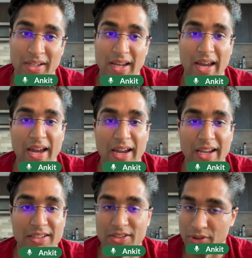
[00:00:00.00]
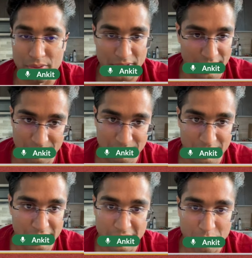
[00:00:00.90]
and so
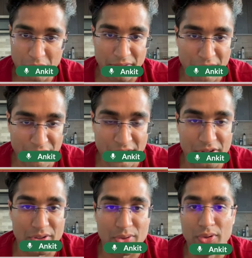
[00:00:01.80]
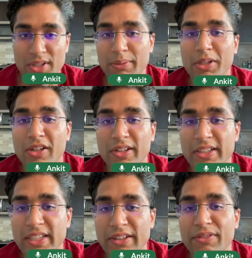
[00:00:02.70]
it will never affect your score. Similarly,
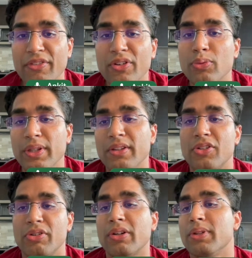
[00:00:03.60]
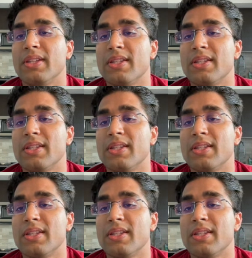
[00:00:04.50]
even if you win the trick with the